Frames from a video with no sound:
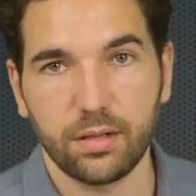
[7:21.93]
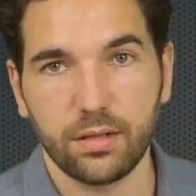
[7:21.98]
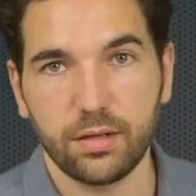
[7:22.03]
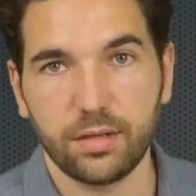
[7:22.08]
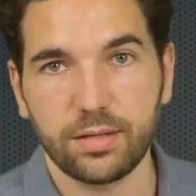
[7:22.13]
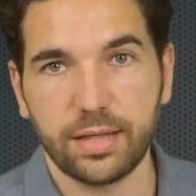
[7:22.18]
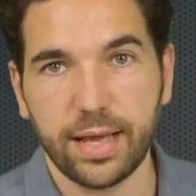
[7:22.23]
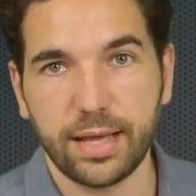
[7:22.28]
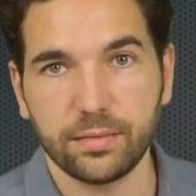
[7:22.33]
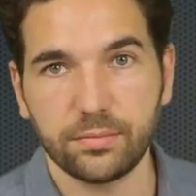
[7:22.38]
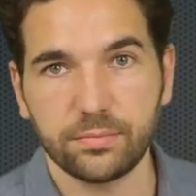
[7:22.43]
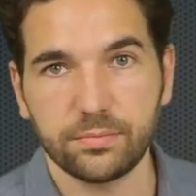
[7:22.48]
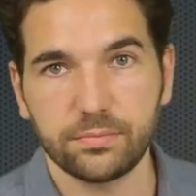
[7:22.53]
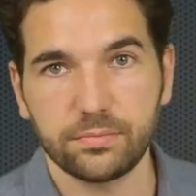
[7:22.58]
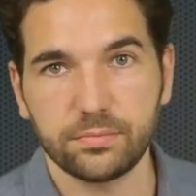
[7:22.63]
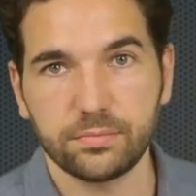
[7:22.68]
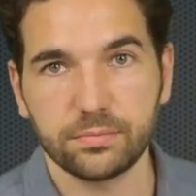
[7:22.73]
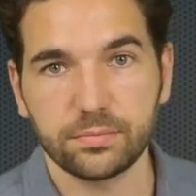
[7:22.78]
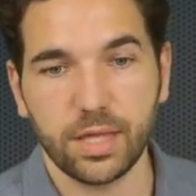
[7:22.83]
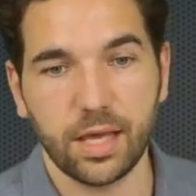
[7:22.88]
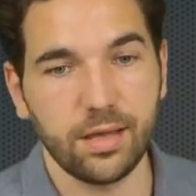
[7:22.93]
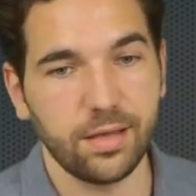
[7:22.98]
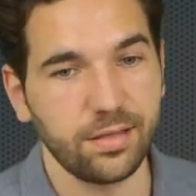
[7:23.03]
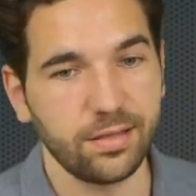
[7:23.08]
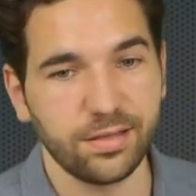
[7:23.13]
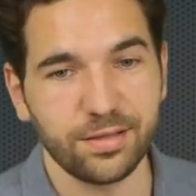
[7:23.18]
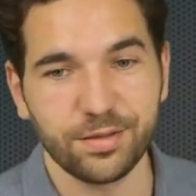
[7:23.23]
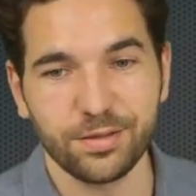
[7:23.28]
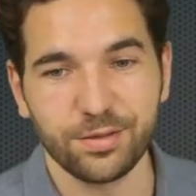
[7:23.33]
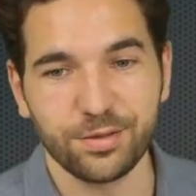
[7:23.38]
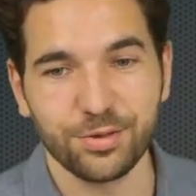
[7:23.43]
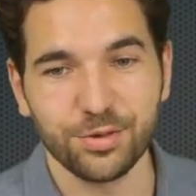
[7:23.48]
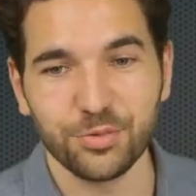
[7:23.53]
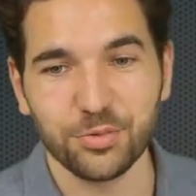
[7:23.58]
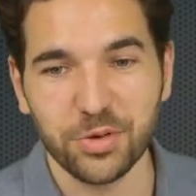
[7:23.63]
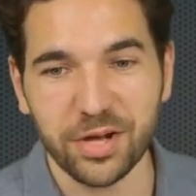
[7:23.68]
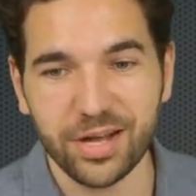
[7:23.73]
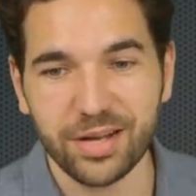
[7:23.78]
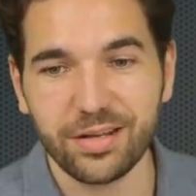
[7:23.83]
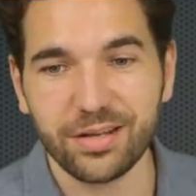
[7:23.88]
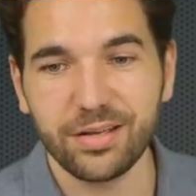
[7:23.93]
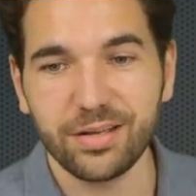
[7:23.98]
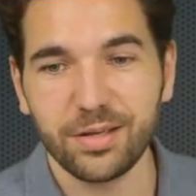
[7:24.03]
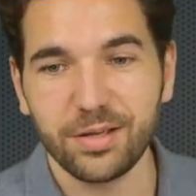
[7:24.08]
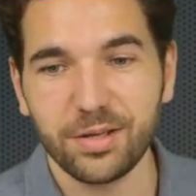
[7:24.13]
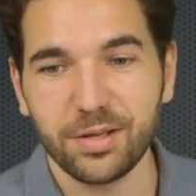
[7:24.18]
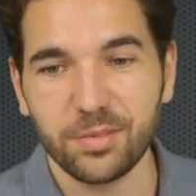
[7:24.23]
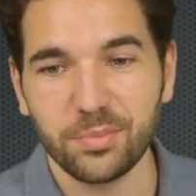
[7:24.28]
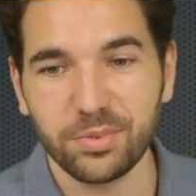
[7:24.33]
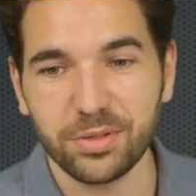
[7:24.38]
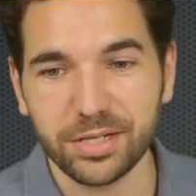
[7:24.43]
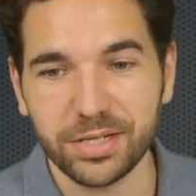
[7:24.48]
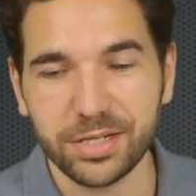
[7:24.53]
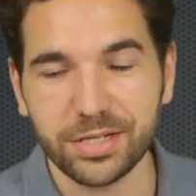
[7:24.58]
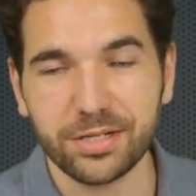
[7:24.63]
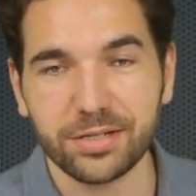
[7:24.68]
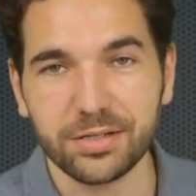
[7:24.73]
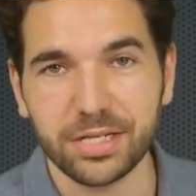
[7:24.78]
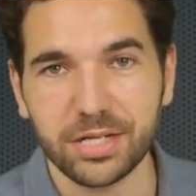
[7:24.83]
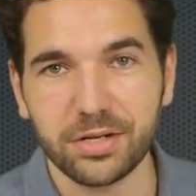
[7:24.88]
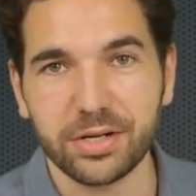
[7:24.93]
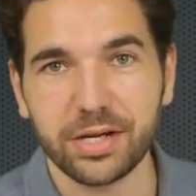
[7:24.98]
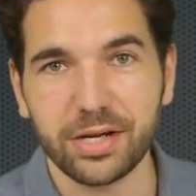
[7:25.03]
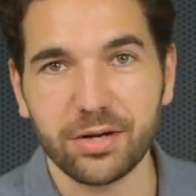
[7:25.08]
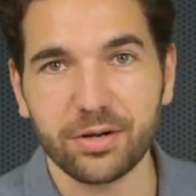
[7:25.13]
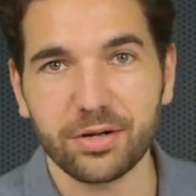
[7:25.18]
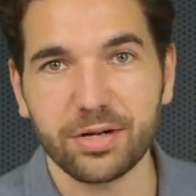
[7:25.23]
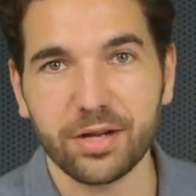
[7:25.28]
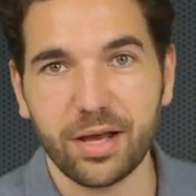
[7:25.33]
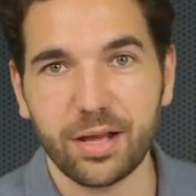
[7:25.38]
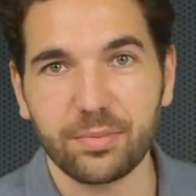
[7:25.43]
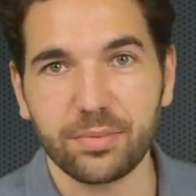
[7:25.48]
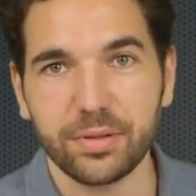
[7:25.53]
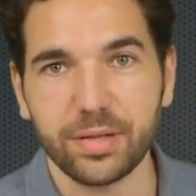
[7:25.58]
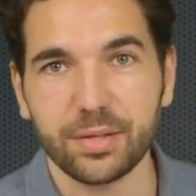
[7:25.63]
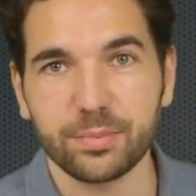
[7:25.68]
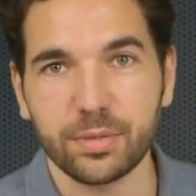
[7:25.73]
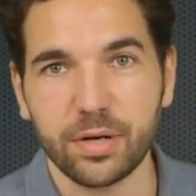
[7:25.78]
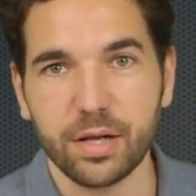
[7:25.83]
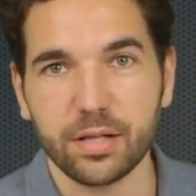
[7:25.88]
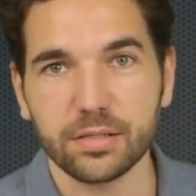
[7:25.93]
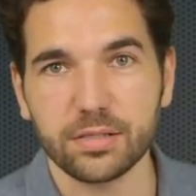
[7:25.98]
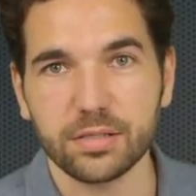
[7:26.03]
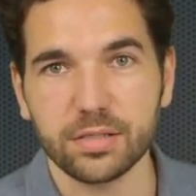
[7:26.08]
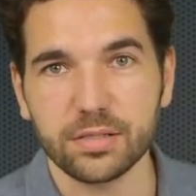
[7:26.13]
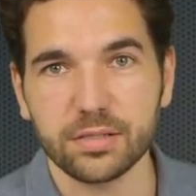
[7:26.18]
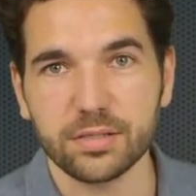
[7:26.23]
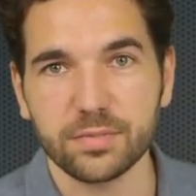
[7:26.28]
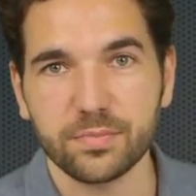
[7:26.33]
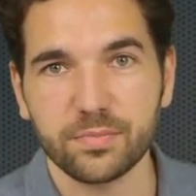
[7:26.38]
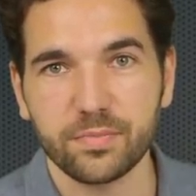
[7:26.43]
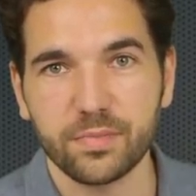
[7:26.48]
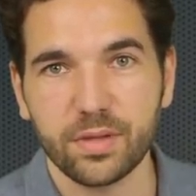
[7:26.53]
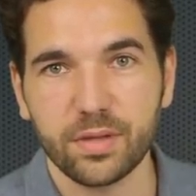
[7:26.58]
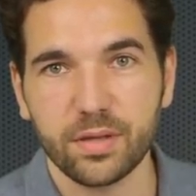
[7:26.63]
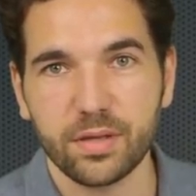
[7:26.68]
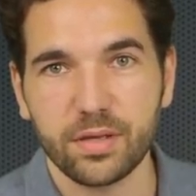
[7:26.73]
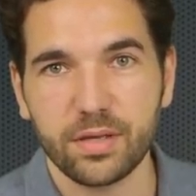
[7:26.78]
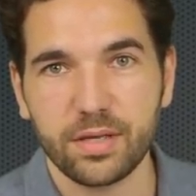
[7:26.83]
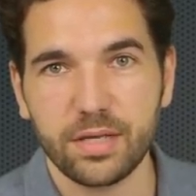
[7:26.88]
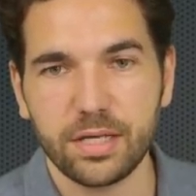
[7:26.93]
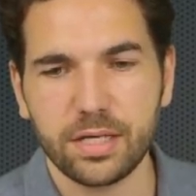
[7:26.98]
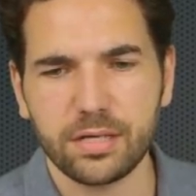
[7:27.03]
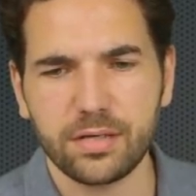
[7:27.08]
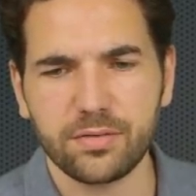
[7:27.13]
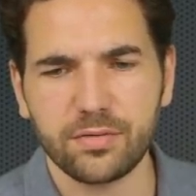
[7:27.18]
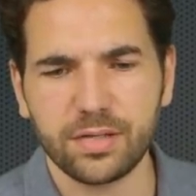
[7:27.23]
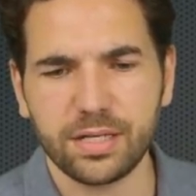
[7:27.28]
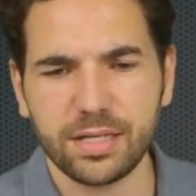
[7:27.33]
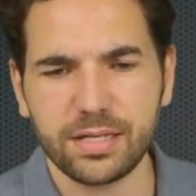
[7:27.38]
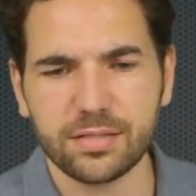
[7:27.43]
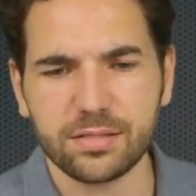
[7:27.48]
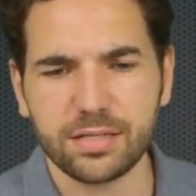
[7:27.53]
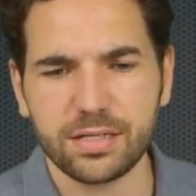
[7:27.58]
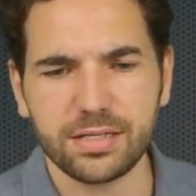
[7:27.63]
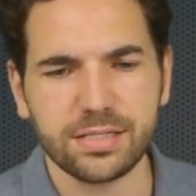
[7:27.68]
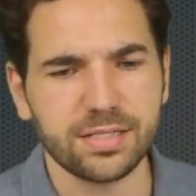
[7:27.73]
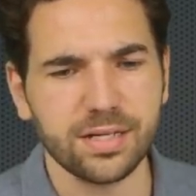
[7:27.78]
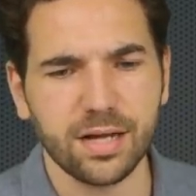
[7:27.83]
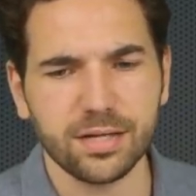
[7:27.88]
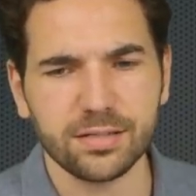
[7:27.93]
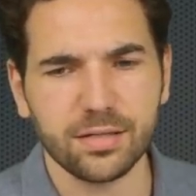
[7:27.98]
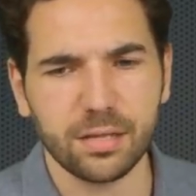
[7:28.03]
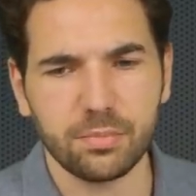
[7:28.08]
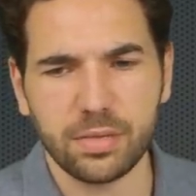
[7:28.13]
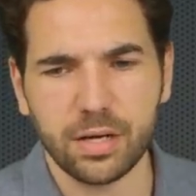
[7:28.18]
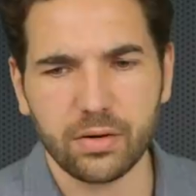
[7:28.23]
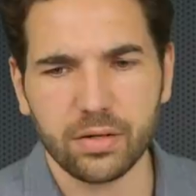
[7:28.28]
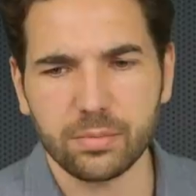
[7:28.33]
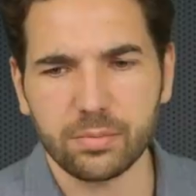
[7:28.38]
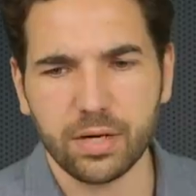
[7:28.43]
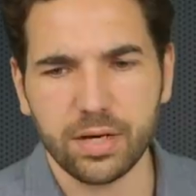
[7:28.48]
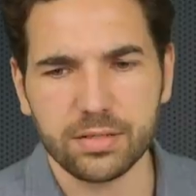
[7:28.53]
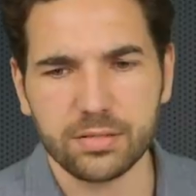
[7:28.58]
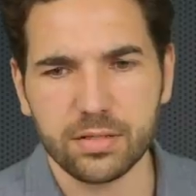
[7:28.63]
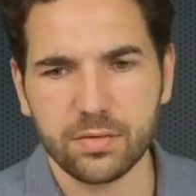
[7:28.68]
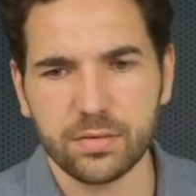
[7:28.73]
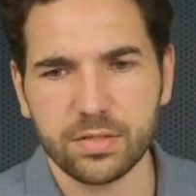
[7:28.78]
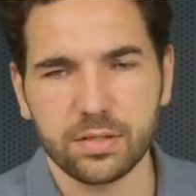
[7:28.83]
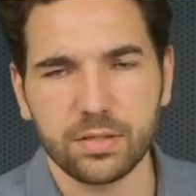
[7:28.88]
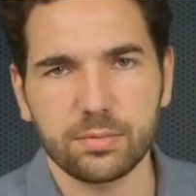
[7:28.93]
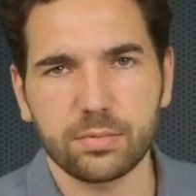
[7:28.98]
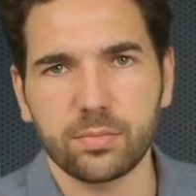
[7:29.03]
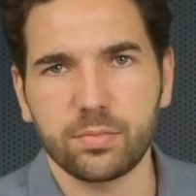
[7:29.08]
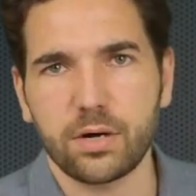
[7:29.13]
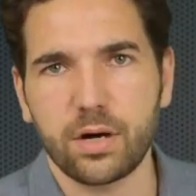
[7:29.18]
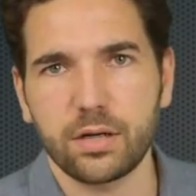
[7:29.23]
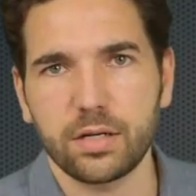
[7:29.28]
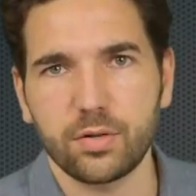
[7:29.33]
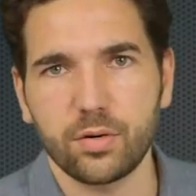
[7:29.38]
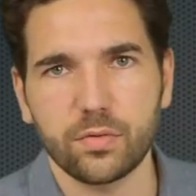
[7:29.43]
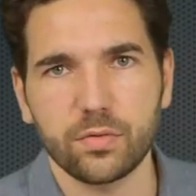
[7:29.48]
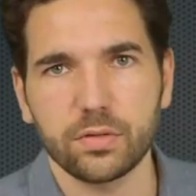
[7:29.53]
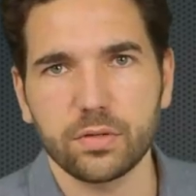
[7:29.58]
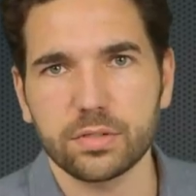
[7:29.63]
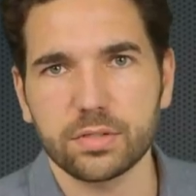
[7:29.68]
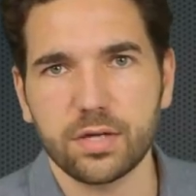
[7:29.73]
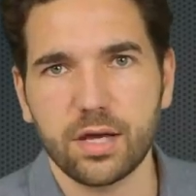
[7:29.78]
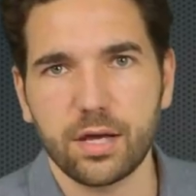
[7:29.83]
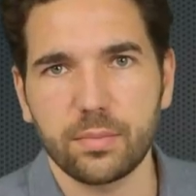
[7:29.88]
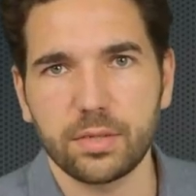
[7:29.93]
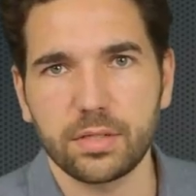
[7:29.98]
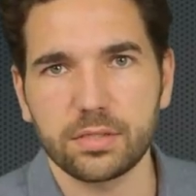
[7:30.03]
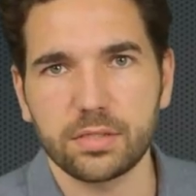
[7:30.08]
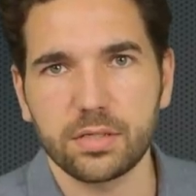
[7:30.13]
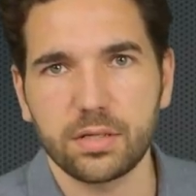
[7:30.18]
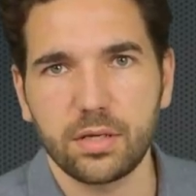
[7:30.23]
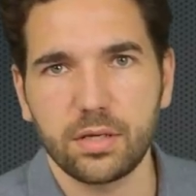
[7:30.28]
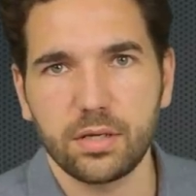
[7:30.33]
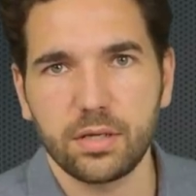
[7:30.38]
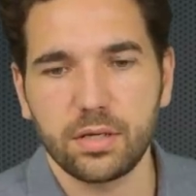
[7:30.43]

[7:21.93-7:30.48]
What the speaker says: Look at that. The one political leader here not playing politics. He could have easily dunked on Maryam Monsef and the Liberal Party over those comments,